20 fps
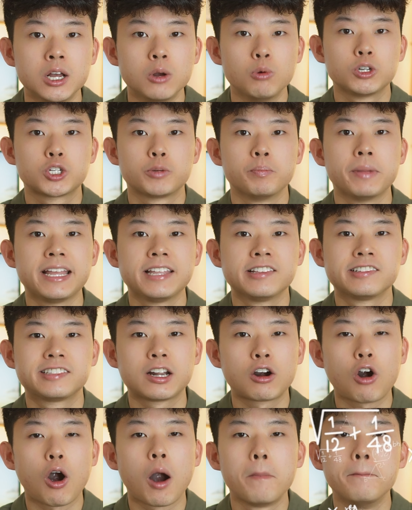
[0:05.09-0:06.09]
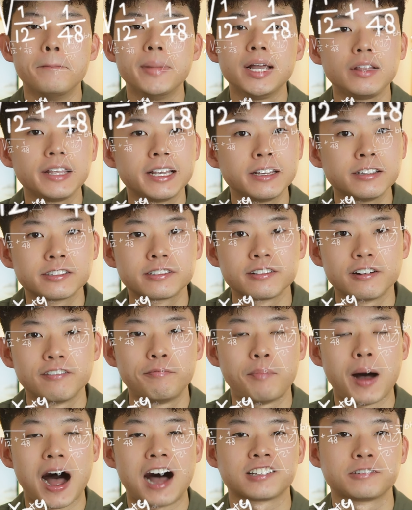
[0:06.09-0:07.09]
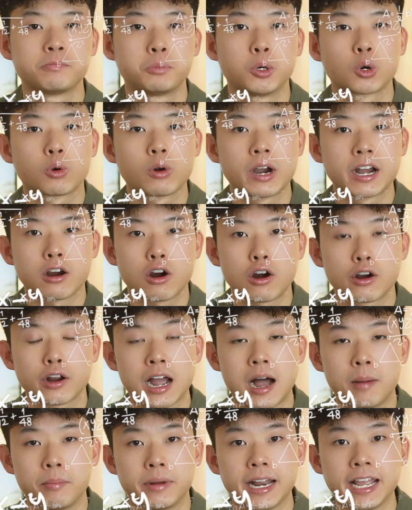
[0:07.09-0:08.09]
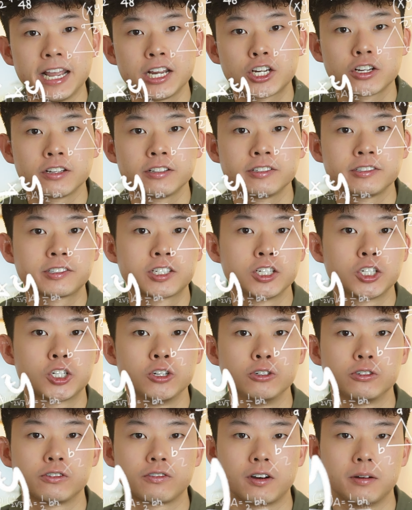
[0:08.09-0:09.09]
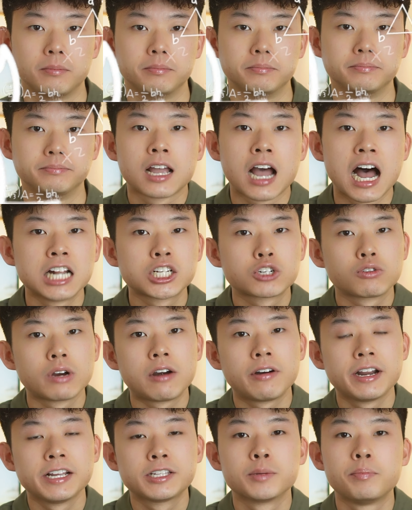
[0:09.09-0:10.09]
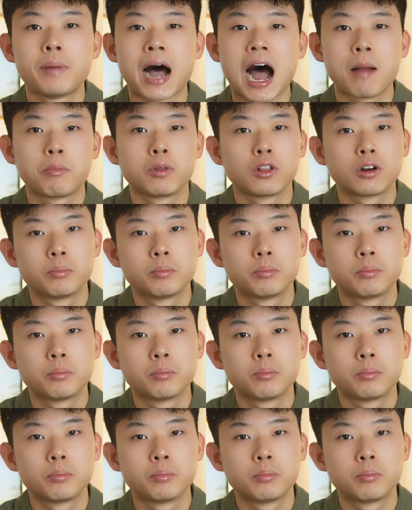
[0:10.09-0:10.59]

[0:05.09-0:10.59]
which means there are millions of possible credit card combinations to choose from. Contrary to popular